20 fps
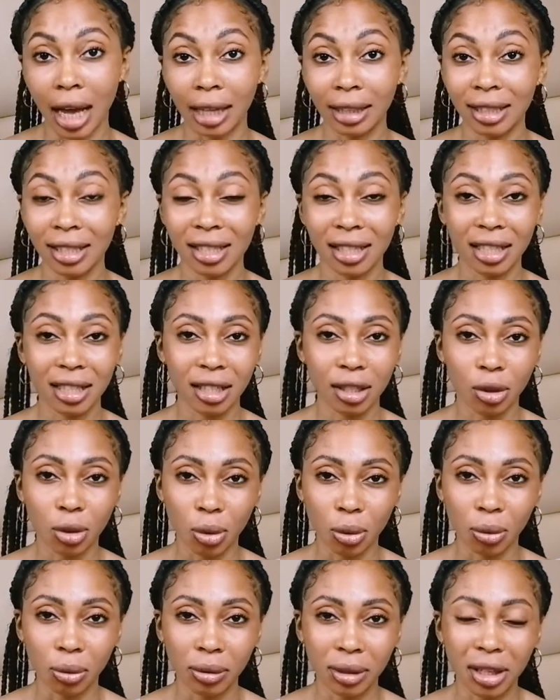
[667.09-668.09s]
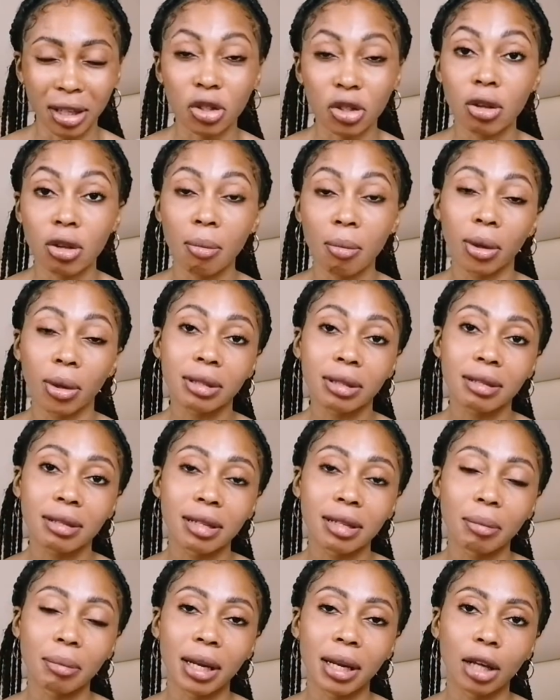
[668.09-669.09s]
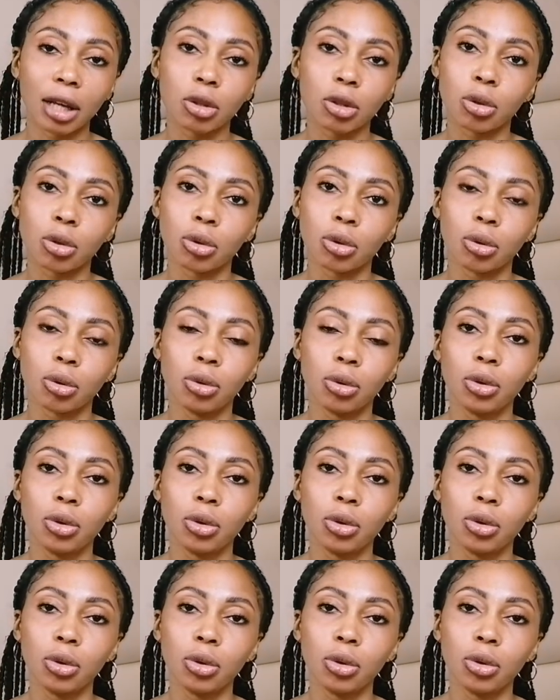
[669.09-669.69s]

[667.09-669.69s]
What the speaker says: and this Easy Tone is somewhat similar to